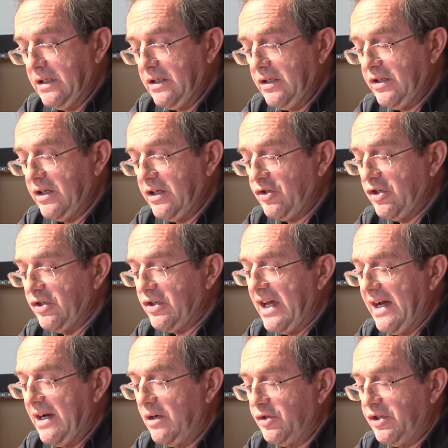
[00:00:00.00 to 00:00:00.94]
such as
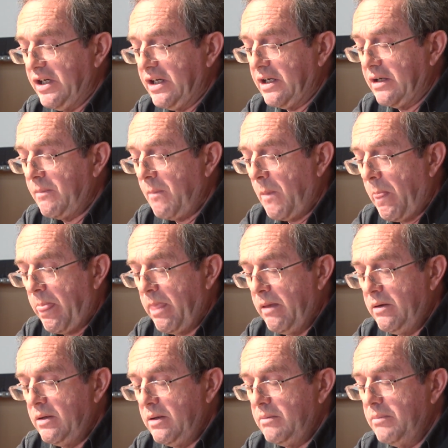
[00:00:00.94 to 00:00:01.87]
housing,
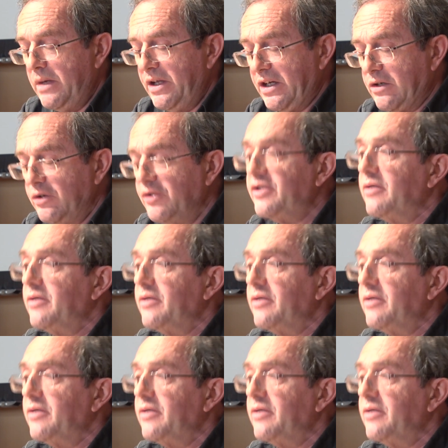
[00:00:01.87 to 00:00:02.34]
medical